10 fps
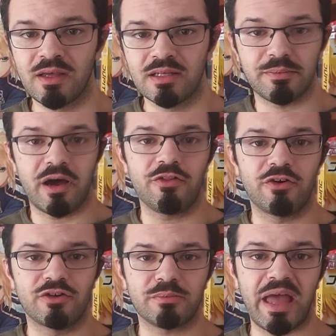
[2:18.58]
Some
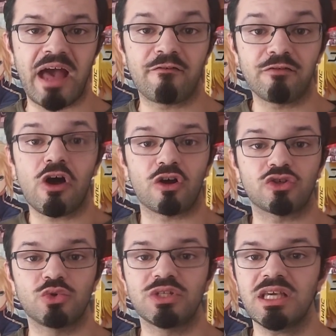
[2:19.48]
others may have locks
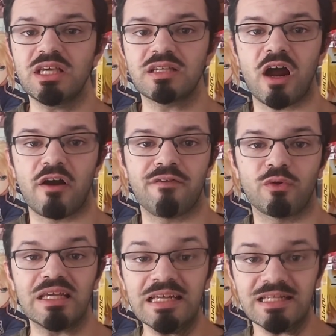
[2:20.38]
whose keys are
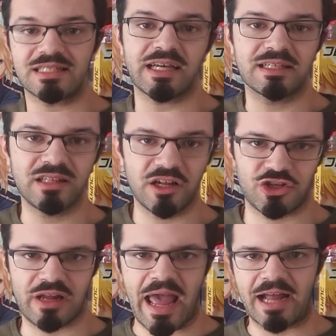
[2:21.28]
found inside the
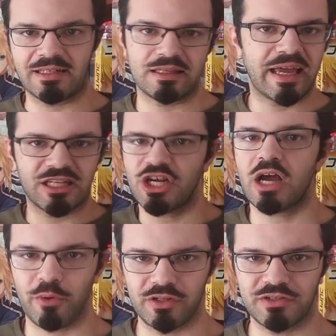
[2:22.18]
dungeon, acting like
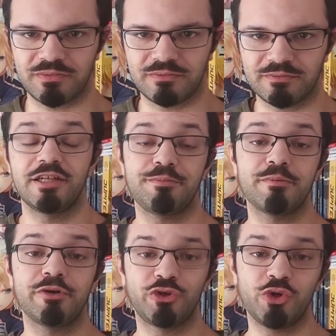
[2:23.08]
checkpoints. Tip
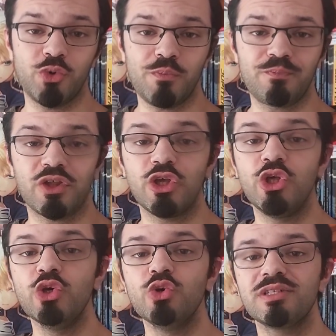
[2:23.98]
number 2,
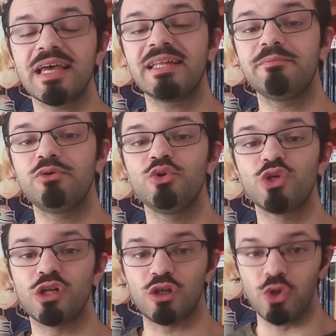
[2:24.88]
use and abuse
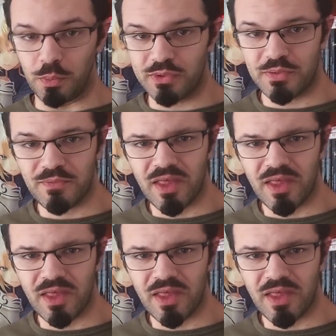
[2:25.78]
loops.